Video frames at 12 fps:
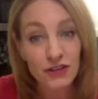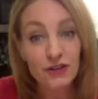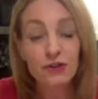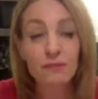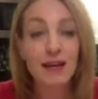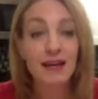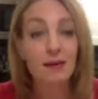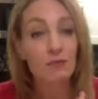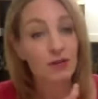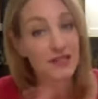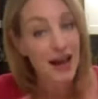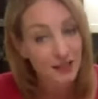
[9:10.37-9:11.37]
You could make it
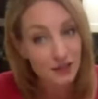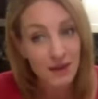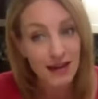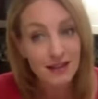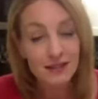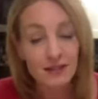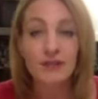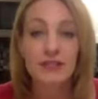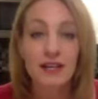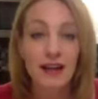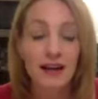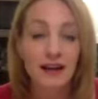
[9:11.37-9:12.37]
more Tex-Mex if you
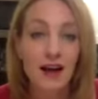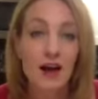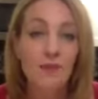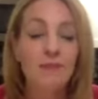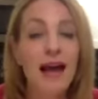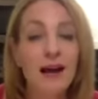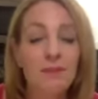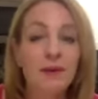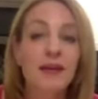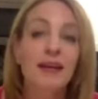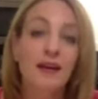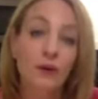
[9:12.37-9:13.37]
did like black
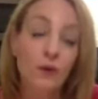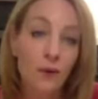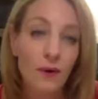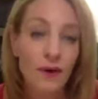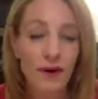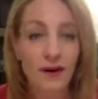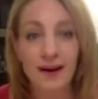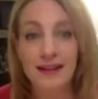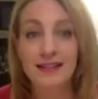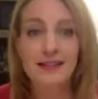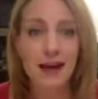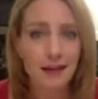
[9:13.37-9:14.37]
bean and corn and
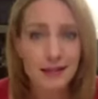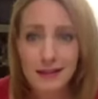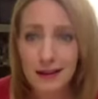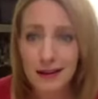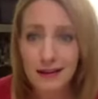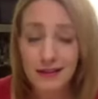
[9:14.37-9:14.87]
salsa.